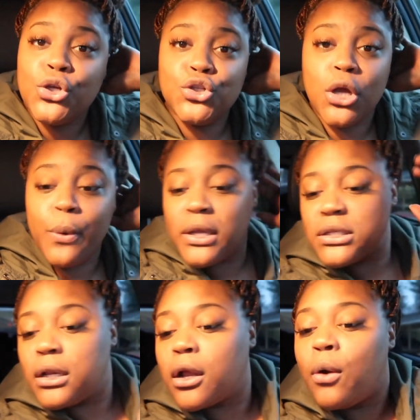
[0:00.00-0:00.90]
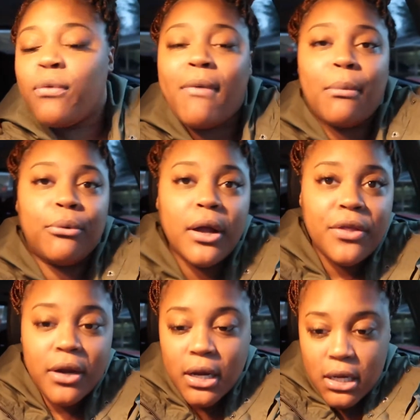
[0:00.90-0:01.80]
Zoe is going to go with my
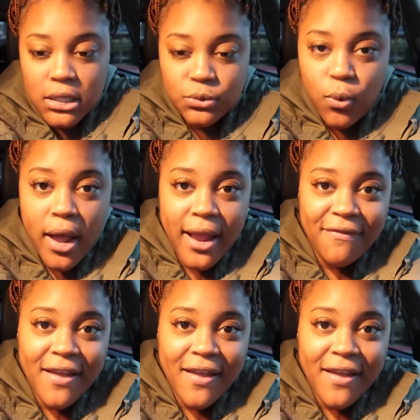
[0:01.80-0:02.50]
brother and his wife.